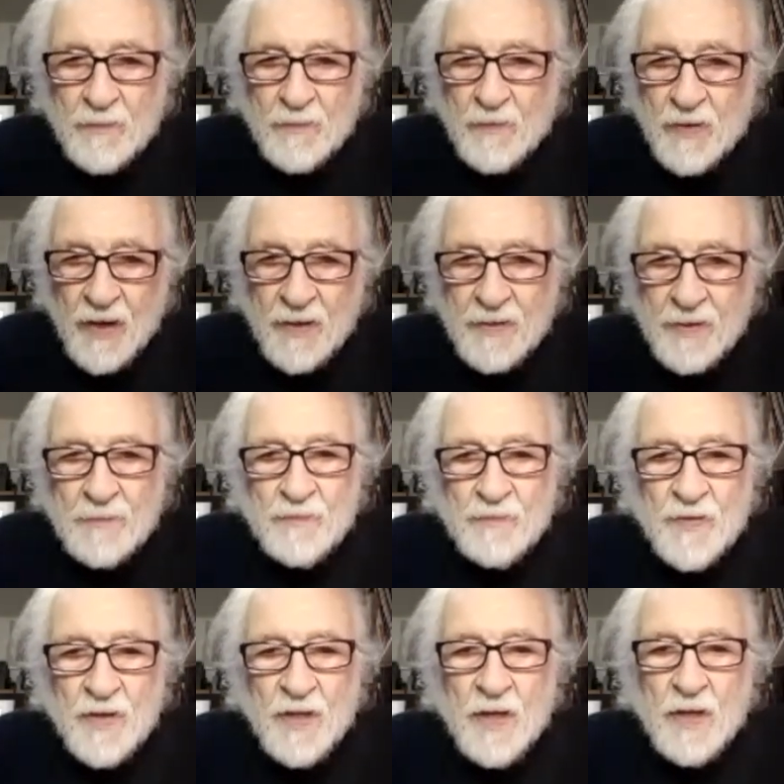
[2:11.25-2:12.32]
I
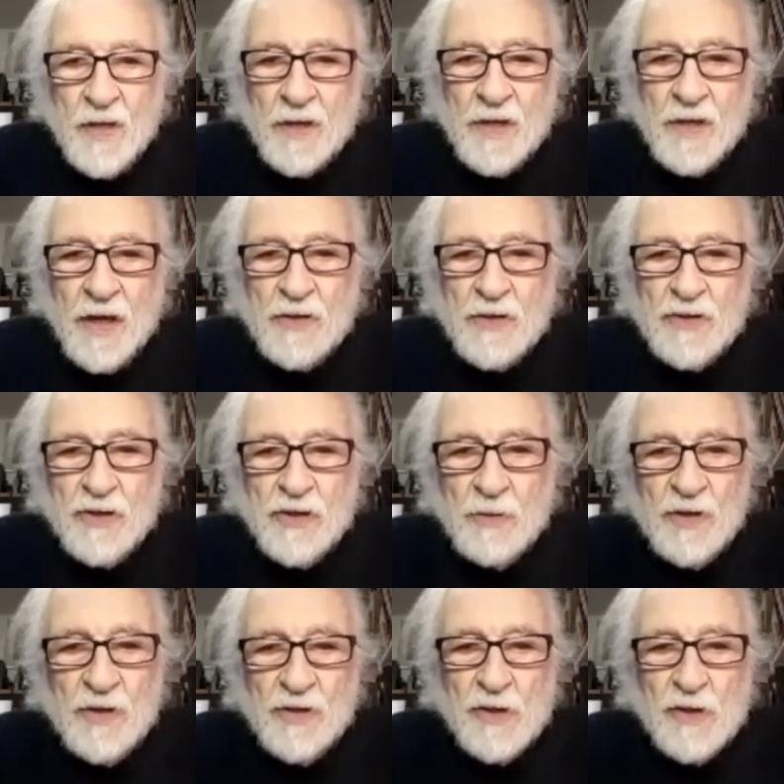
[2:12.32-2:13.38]
engaged him in
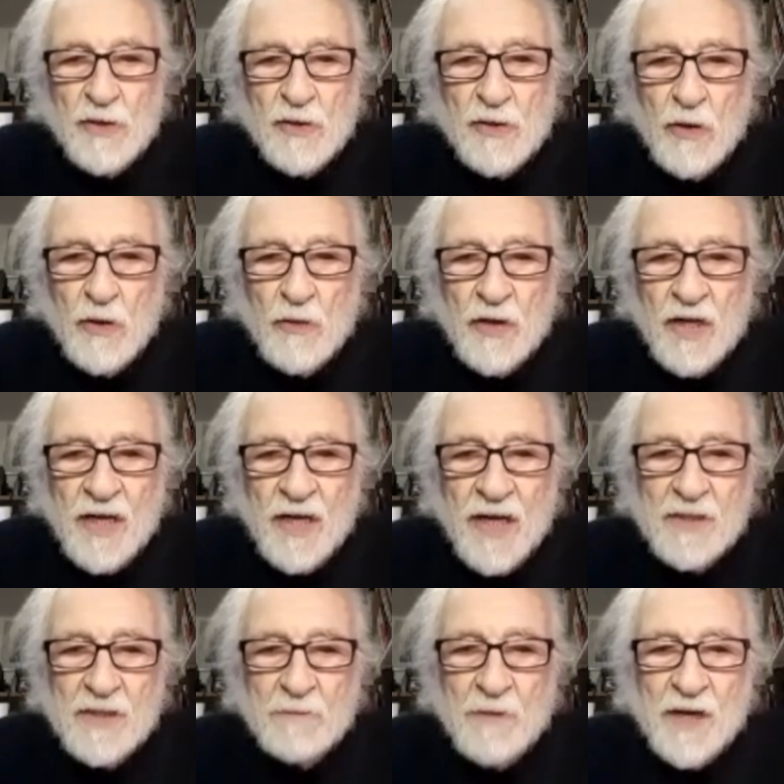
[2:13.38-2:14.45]
his glory, and he had
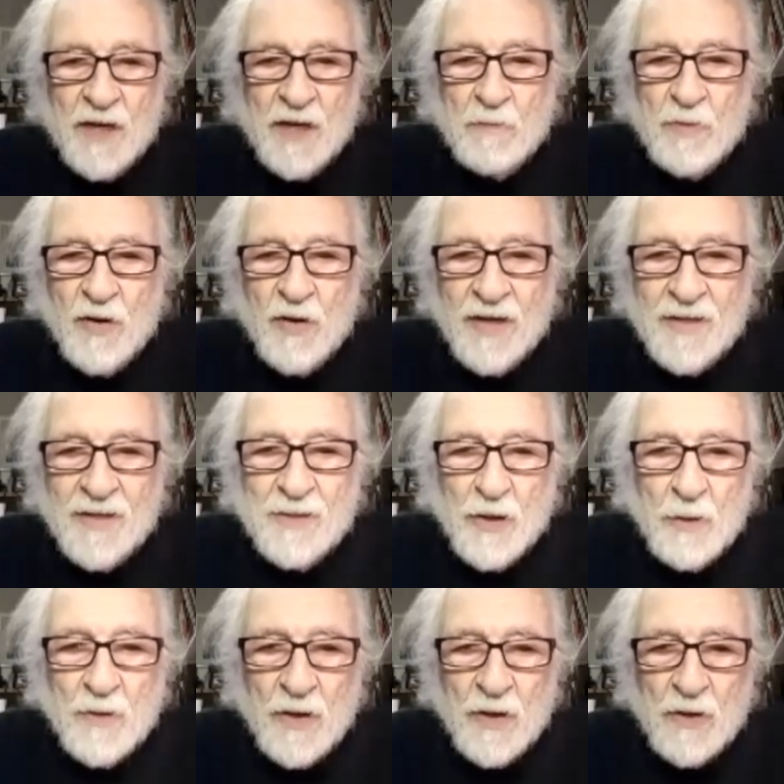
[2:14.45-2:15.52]
his makeup on. I told him
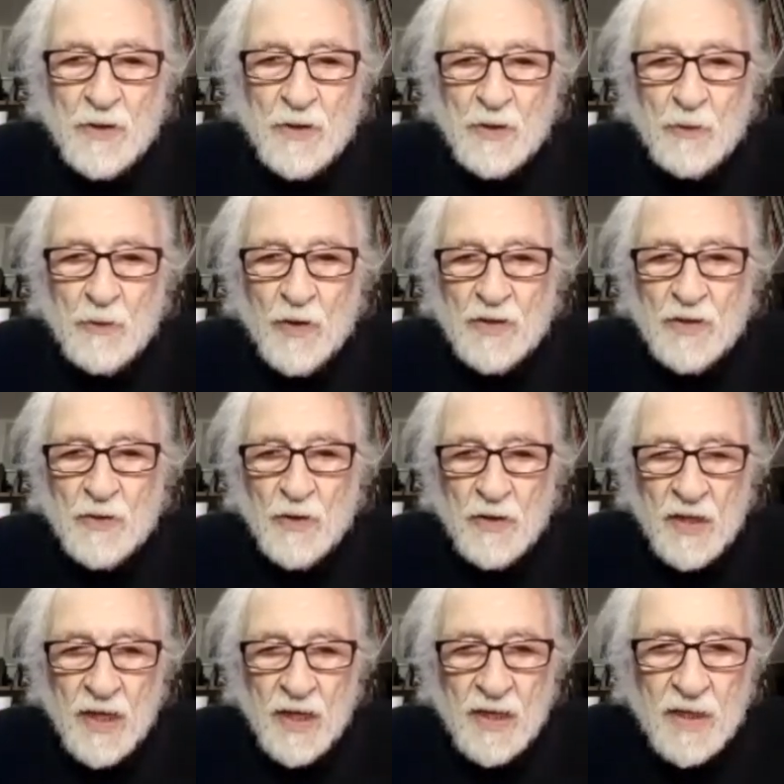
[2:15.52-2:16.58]
how good he was and all
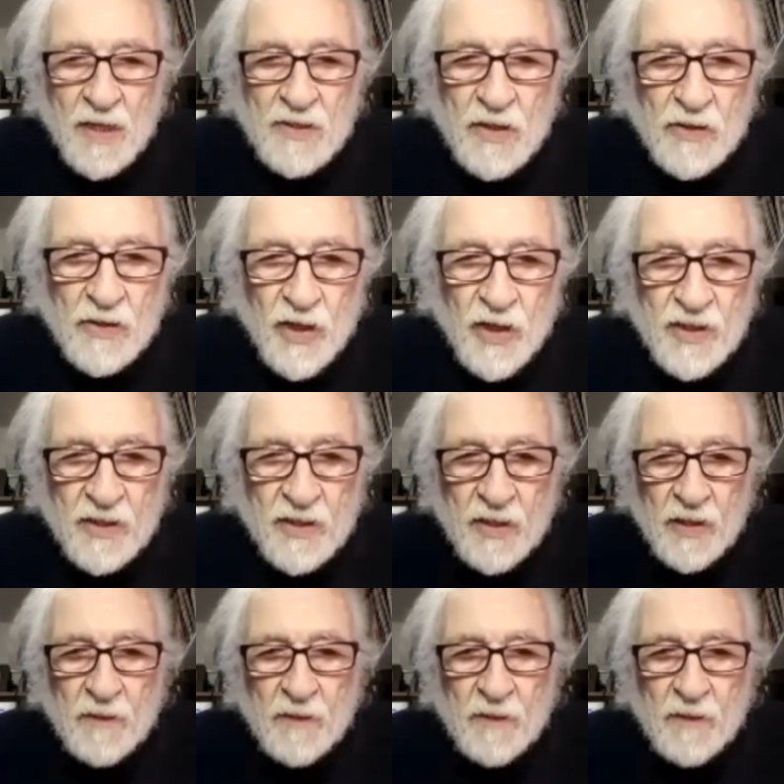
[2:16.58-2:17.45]
that. And I suggested